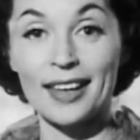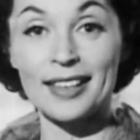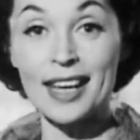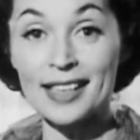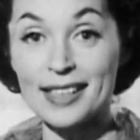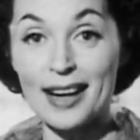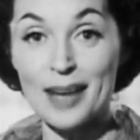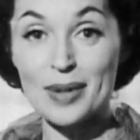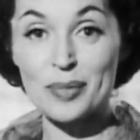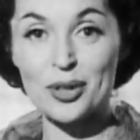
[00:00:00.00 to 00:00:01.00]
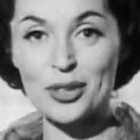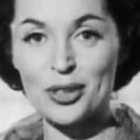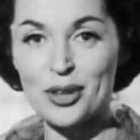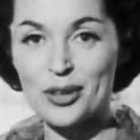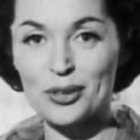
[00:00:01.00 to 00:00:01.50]
Next time, I'm going to
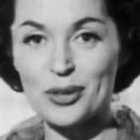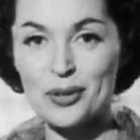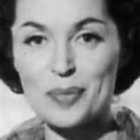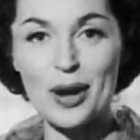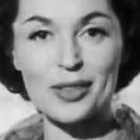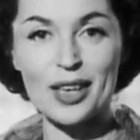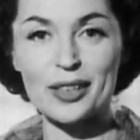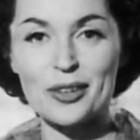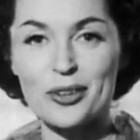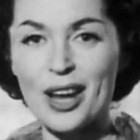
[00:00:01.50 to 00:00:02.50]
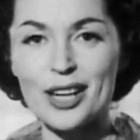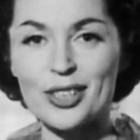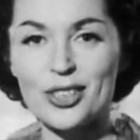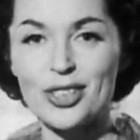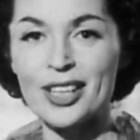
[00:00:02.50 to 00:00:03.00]
talk to you about that great
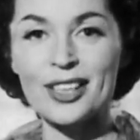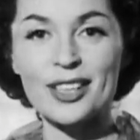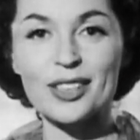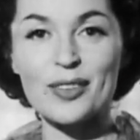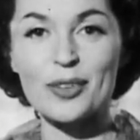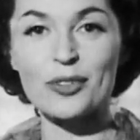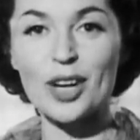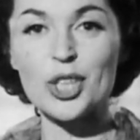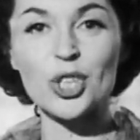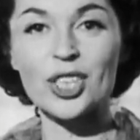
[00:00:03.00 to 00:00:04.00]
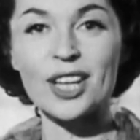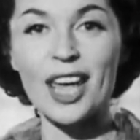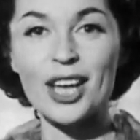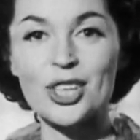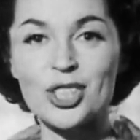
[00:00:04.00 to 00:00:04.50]
genius of the French
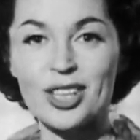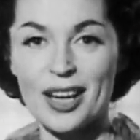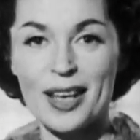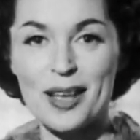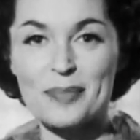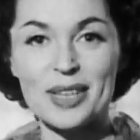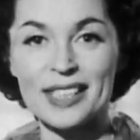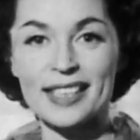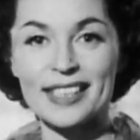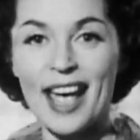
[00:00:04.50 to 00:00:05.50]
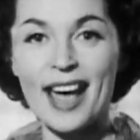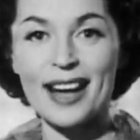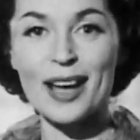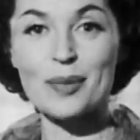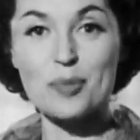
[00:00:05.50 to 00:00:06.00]
stage, Miss
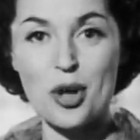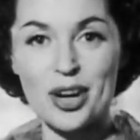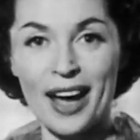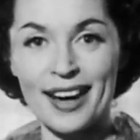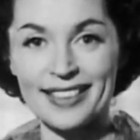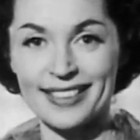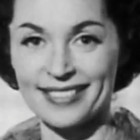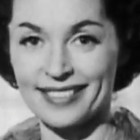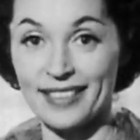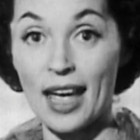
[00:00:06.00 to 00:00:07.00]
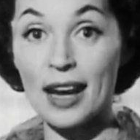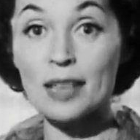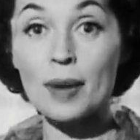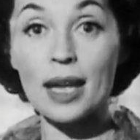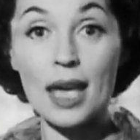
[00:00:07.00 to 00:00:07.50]
Sarah Bernhardt. And
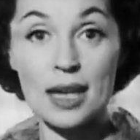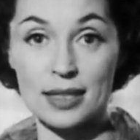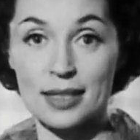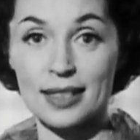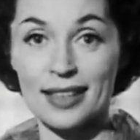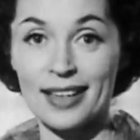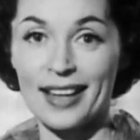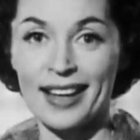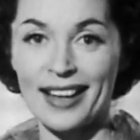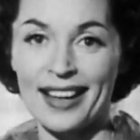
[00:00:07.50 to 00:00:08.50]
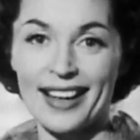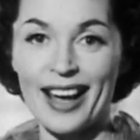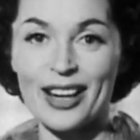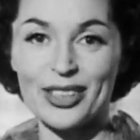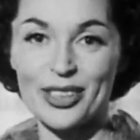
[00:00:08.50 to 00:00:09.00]
as my guest,
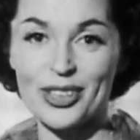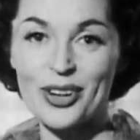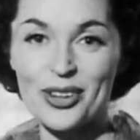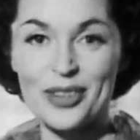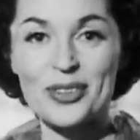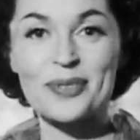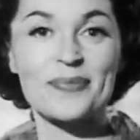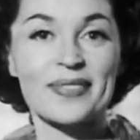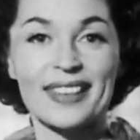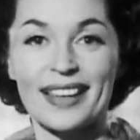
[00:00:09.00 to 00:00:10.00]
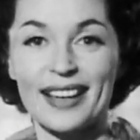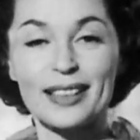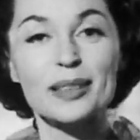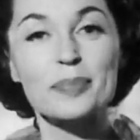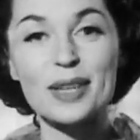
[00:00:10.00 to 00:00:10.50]
I shall show you a
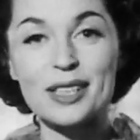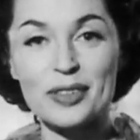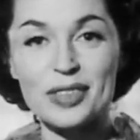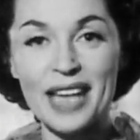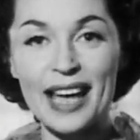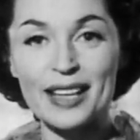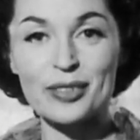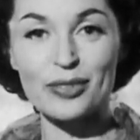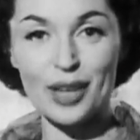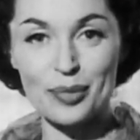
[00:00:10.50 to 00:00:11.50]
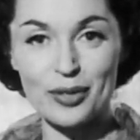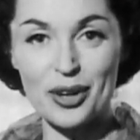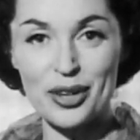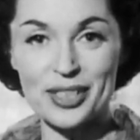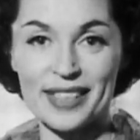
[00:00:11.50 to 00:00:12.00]
little piece of silent film of
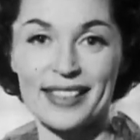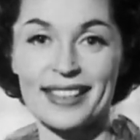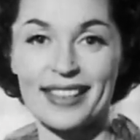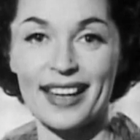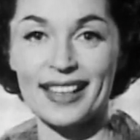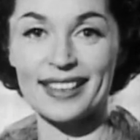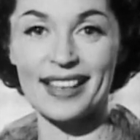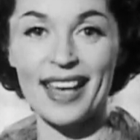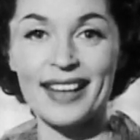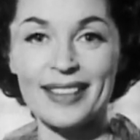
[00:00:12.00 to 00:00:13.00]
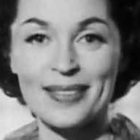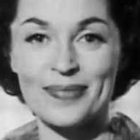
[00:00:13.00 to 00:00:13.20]
hers. Until then,